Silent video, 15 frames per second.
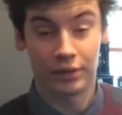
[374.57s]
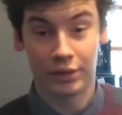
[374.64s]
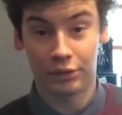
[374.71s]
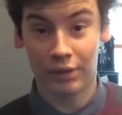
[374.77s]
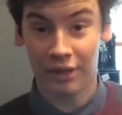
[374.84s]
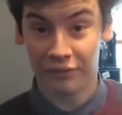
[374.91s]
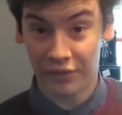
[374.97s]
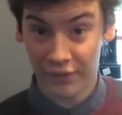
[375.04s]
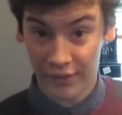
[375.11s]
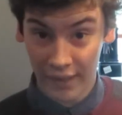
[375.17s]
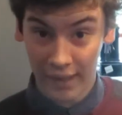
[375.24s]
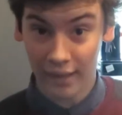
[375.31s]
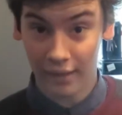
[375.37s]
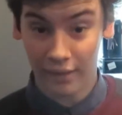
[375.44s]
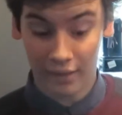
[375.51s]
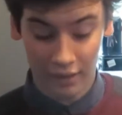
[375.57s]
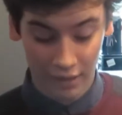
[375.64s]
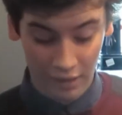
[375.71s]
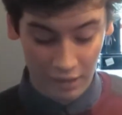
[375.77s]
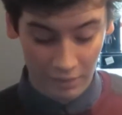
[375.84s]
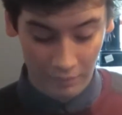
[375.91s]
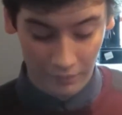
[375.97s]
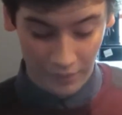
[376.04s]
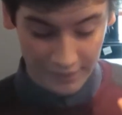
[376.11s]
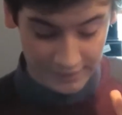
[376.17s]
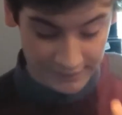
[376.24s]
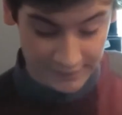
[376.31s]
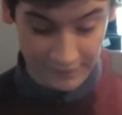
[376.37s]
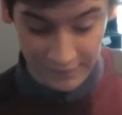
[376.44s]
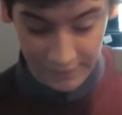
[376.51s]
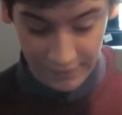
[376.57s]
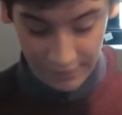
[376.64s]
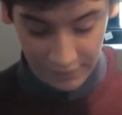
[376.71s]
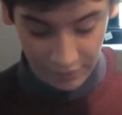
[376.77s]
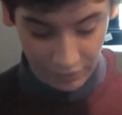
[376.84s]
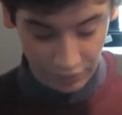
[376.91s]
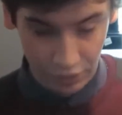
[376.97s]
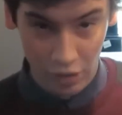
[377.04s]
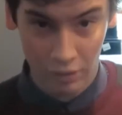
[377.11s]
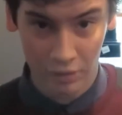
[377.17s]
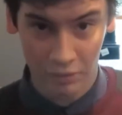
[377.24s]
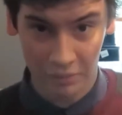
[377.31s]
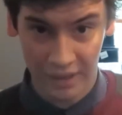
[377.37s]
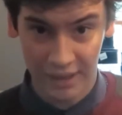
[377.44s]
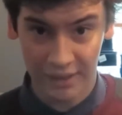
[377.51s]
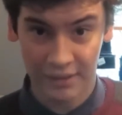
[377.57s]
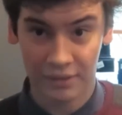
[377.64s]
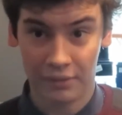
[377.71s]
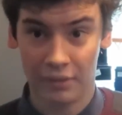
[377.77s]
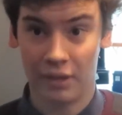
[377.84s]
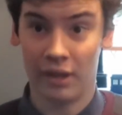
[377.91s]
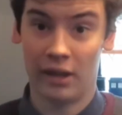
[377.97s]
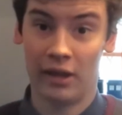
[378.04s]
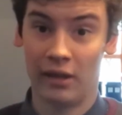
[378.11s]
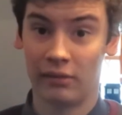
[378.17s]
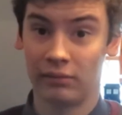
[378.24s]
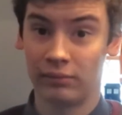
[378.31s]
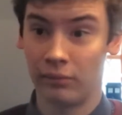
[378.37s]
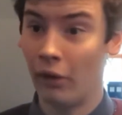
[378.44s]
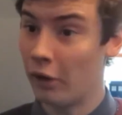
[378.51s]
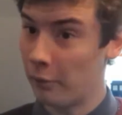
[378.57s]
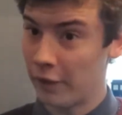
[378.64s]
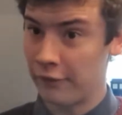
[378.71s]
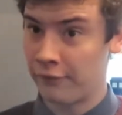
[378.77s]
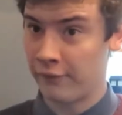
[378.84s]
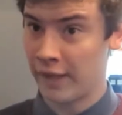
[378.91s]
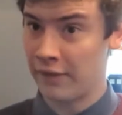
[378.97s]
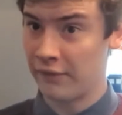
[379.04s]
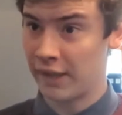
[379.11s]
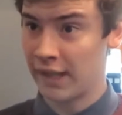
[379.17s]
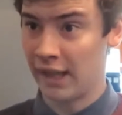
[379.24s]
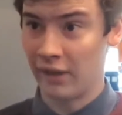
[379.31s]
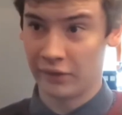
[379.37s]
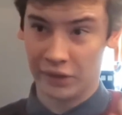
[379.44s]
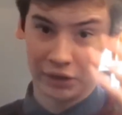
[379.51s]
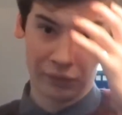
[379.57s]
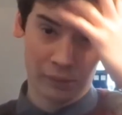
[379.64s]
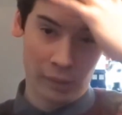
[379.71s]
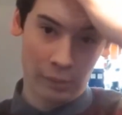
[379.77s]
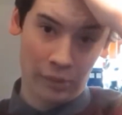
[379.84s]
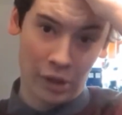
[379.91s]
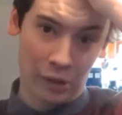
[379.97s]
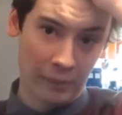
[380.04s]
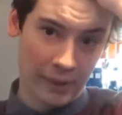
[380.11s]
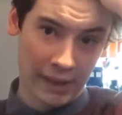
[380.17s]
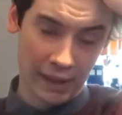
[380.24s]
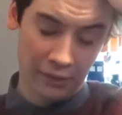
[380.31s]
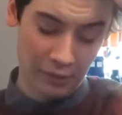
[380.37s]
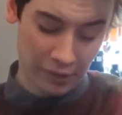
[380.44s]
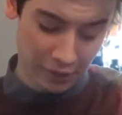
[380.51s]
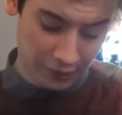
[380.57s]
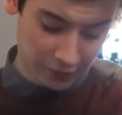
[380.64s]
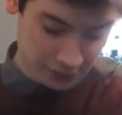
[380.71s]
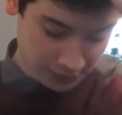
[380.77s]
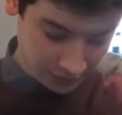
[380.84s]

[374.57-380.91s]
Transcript: So after that, I decided to go and meet one of my favourite characters from the Pertwee era,